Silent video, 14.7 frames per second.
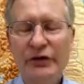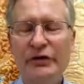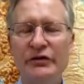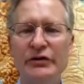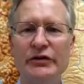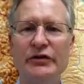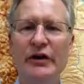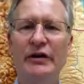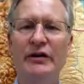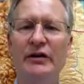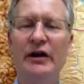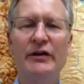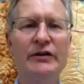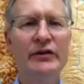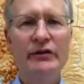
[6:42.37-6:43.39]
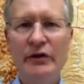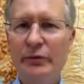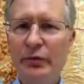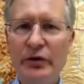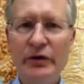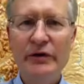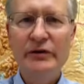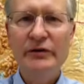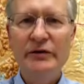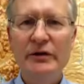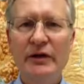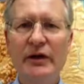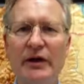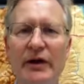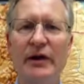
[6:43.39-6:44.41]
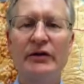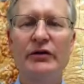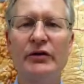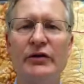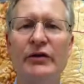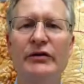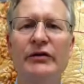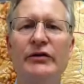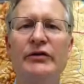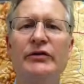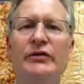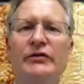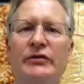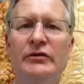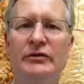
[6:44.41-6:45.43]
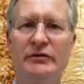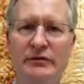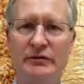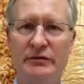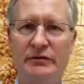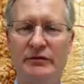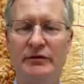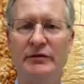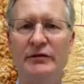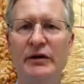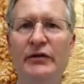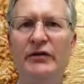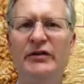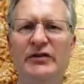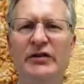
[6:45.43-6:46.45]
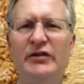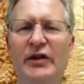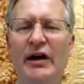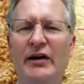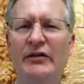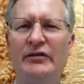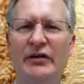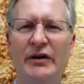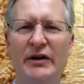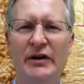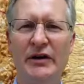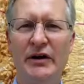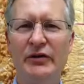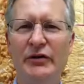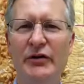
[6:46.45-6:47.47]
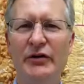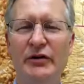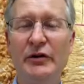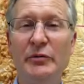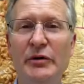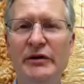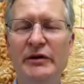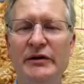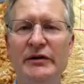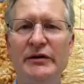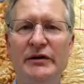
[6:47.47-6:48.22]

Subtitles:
just trying to get lots of input so that the student doesn't just have a real limited